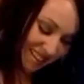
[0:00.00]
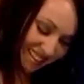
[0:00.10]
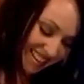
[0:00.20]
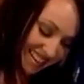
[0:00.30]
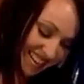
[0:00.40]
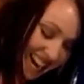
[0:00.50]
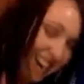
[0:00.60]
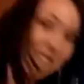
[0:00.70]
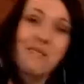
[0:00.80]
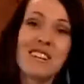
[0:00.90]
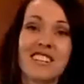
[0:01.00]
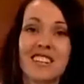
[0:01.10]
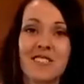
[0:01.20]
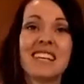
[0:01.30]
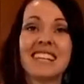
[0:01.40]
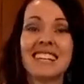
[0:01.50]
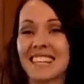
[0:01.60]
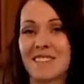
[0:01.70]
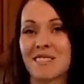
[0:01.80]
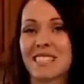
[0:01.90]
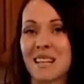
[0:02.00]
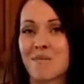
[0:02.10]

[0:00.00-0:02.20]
but not when you're eating it with